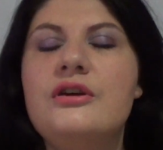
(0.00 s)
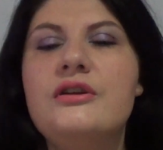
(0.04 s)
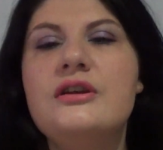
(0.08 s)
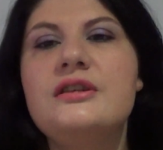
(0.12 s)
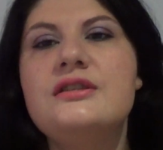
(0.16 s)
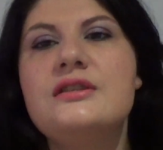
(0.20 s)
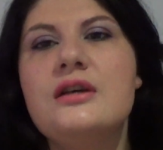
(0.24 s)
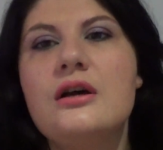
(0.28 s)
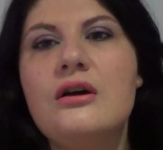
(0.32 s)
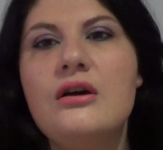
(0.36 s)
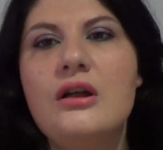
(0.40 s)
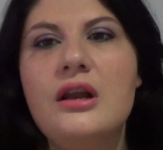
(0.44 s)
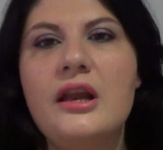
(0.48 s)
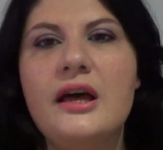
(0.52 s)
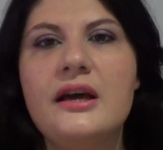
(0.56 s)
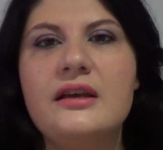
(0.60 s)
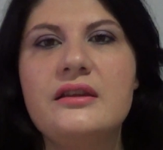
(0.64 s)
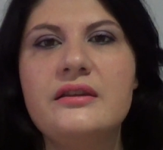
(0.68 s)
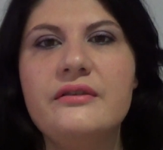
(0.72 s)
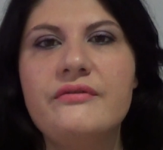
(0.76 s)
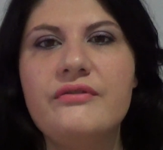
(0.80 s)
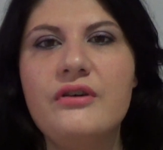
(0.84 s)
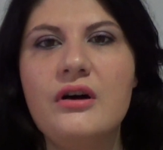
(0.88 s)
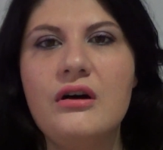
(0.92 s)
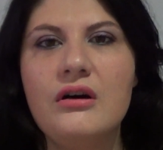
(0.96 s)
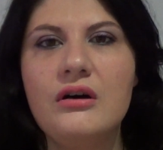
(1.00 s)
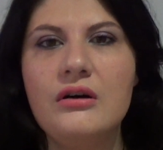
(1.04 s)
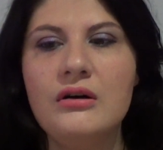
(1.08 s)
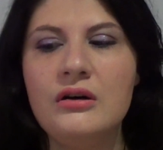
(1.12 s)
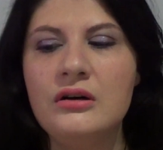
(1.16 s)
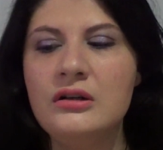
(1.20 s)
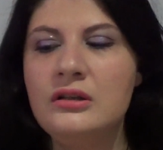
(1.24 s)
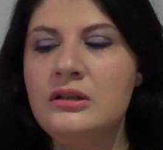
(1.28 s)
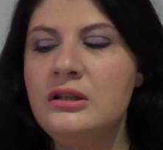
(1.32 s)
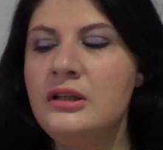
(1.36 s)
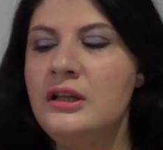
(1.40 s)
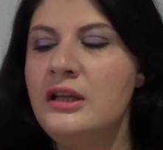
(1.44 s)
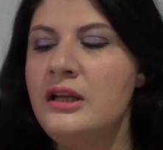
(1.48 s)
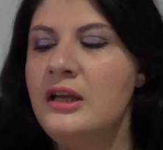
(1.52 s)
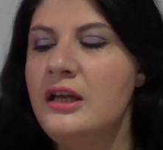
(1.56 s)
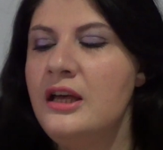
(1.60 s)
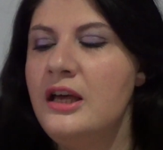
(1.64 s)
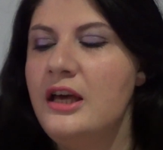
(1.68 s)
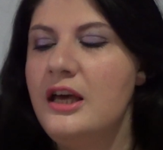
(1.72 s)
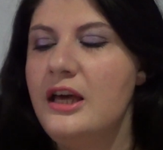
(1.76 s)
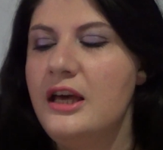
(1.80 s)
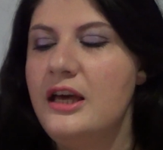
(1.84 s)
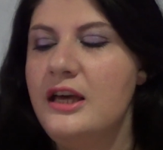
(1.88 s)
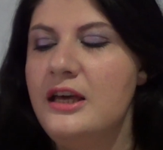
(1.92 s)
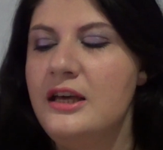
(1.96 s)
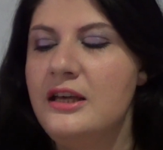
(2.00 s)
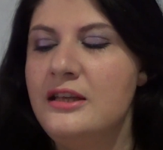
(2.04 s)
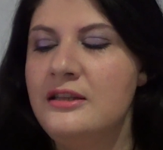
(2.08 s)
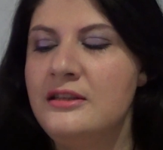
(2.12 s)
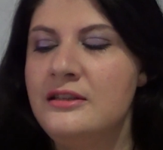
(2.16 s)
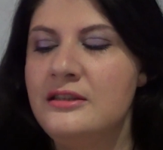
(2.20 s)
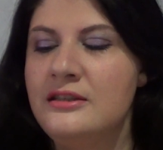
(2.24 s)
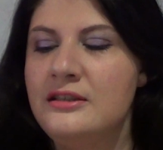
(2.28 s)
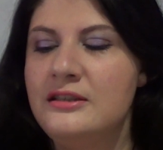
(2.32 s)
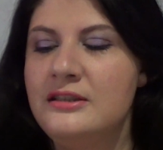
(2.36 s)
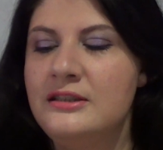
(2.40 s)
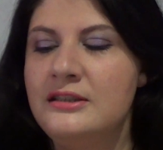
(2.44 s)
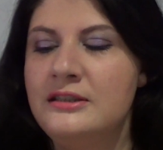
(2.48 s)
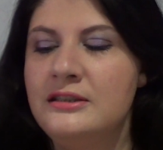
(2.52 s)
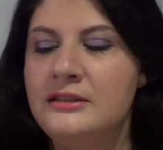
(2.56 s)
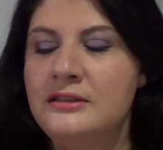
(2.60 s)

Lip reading: it's a collective haul, and